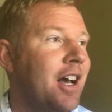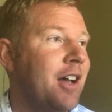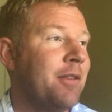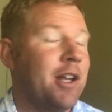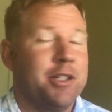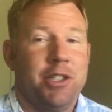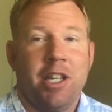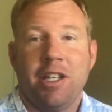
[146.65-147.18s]

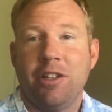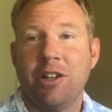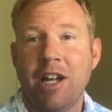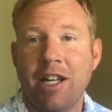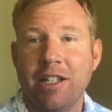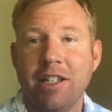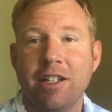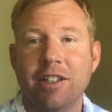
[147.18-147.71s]
I'm not saying they're
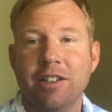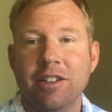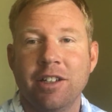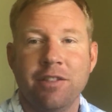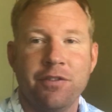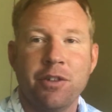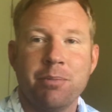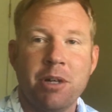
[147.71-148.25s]
not here,
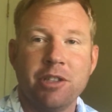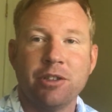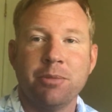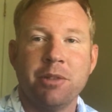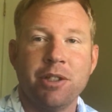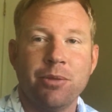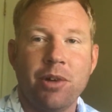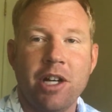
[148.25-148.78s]
and if you're
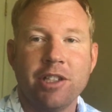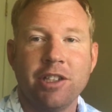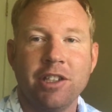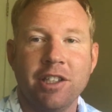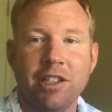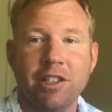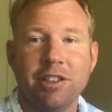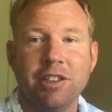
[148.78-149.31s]
Muslim and you're
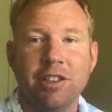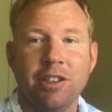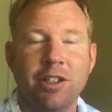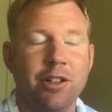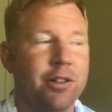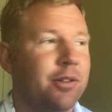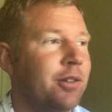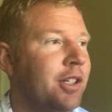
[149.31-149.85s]
watching this, you
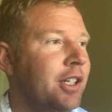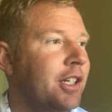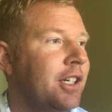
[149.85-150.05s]
know,